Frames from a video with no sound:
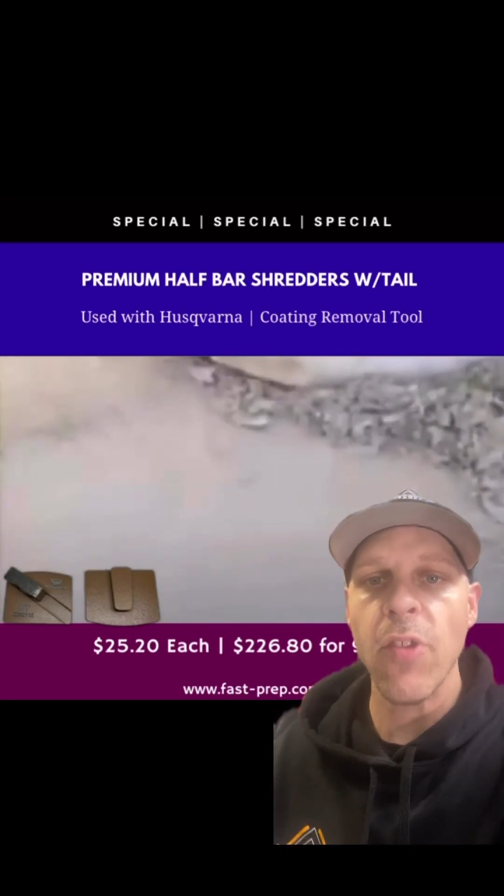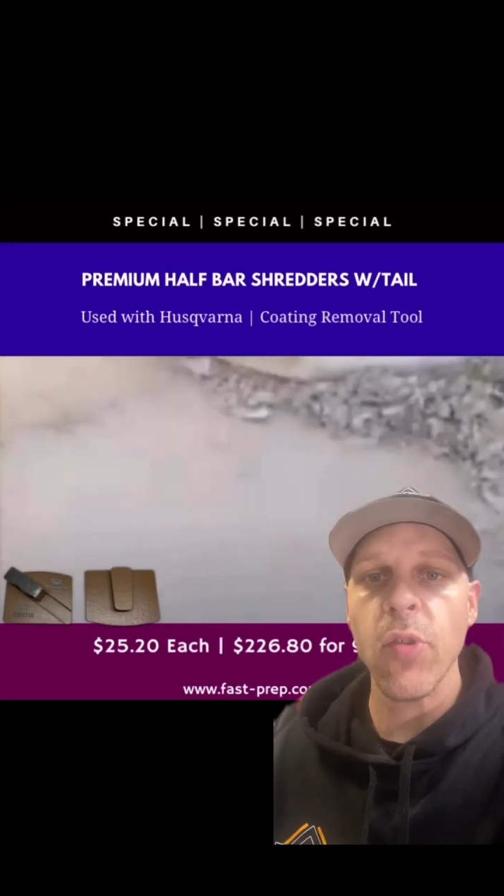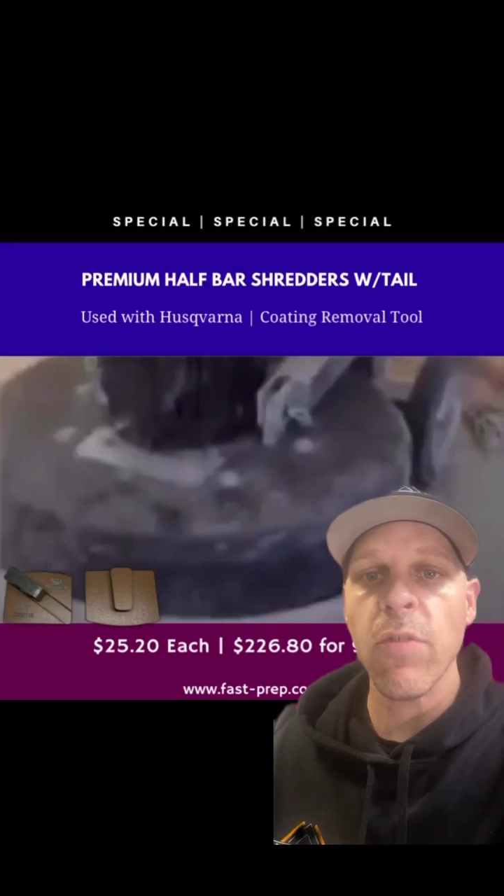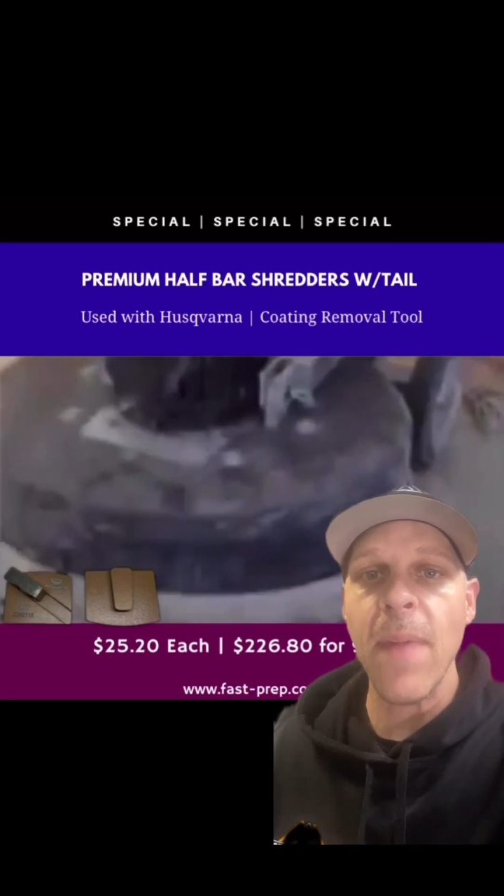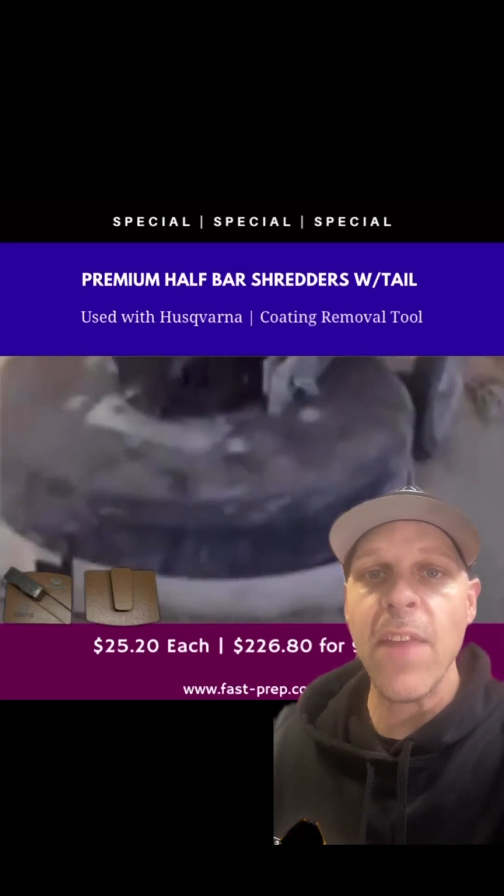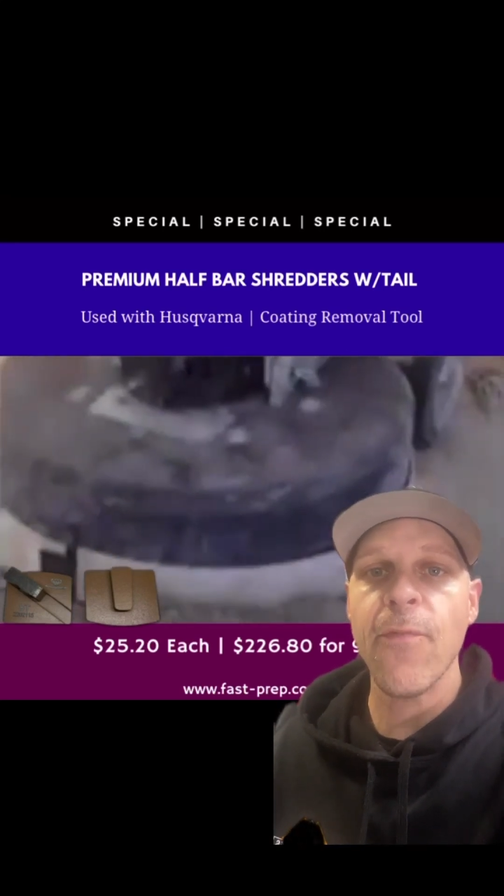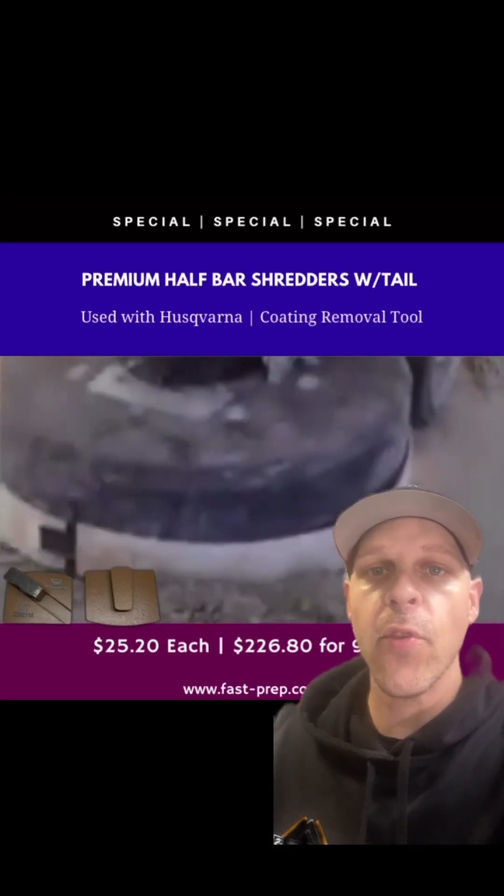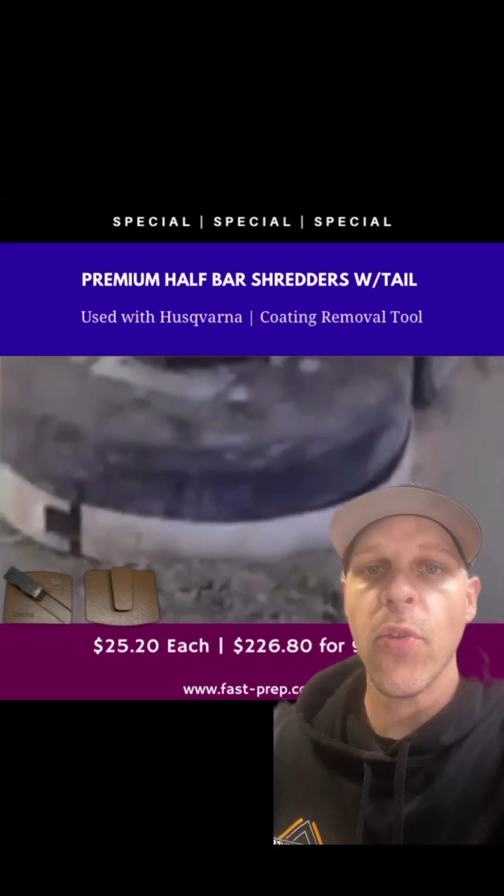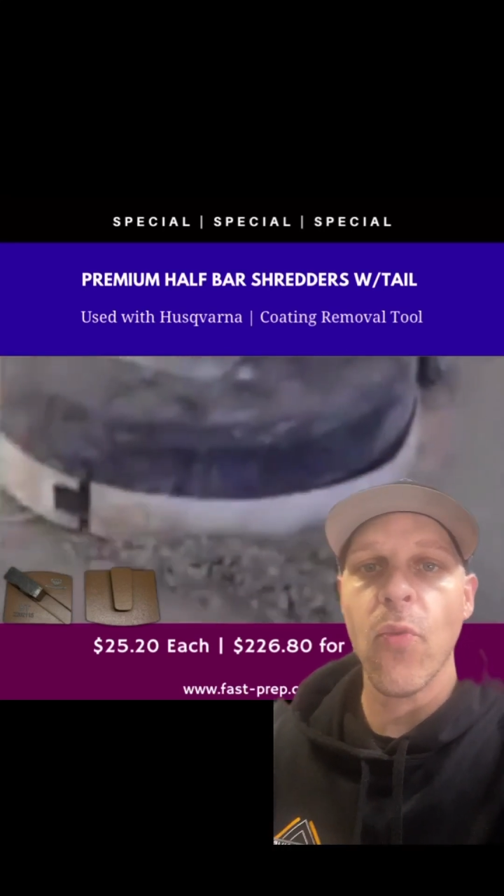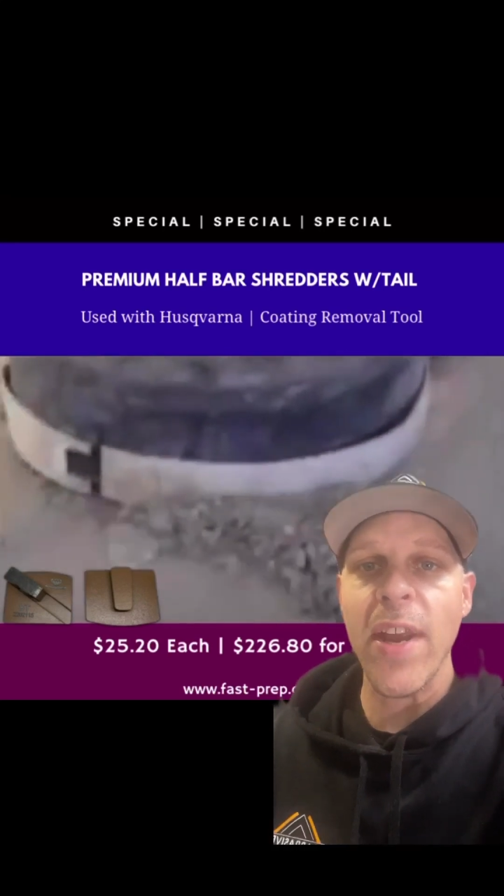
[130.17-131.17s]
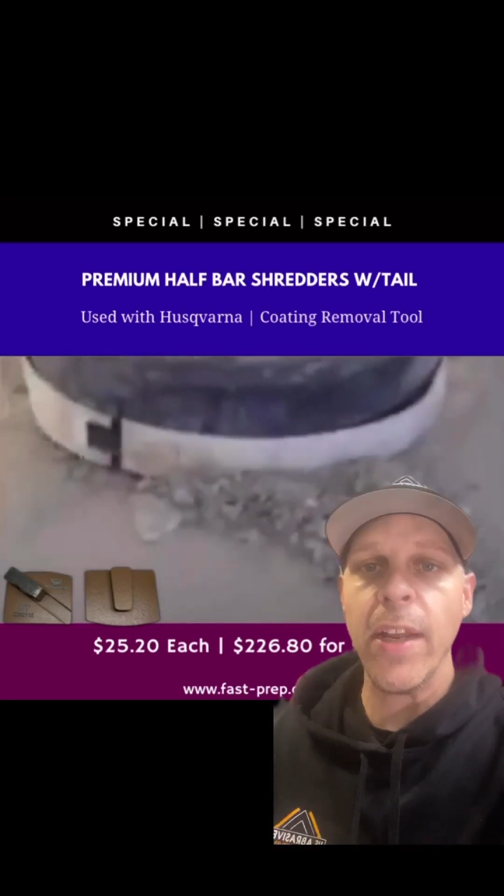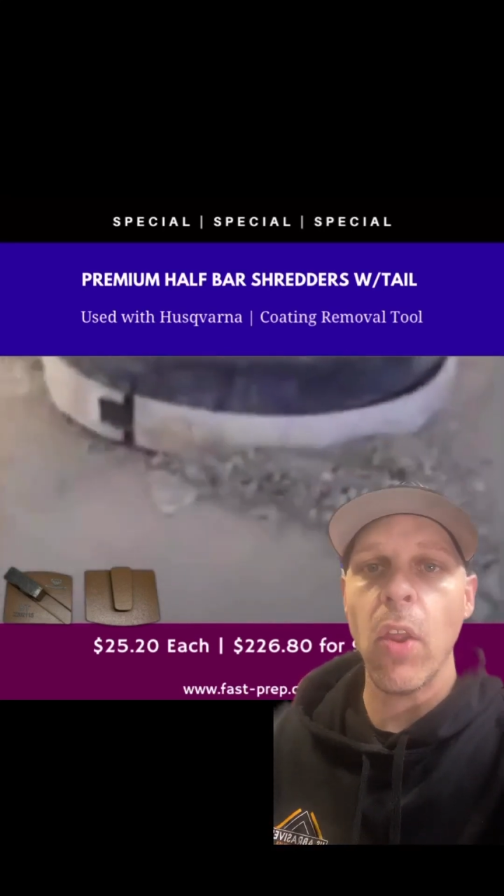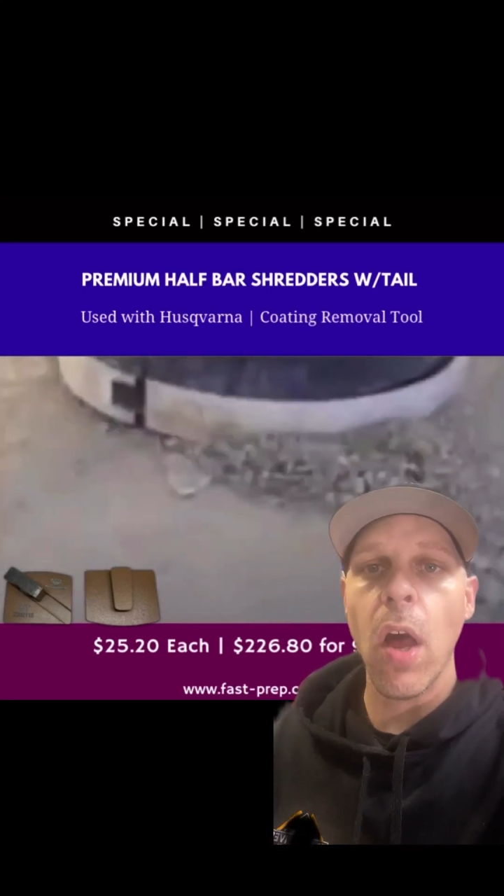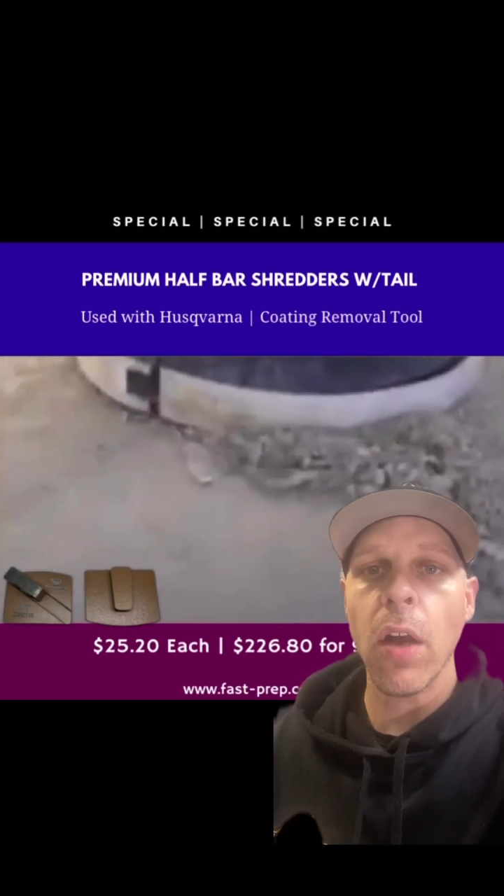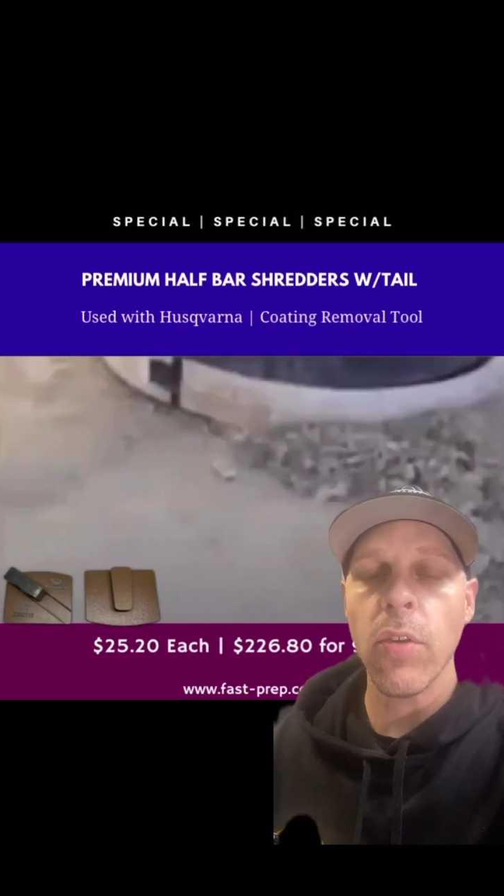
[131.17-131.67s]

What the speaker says: So it's made for the Redilok.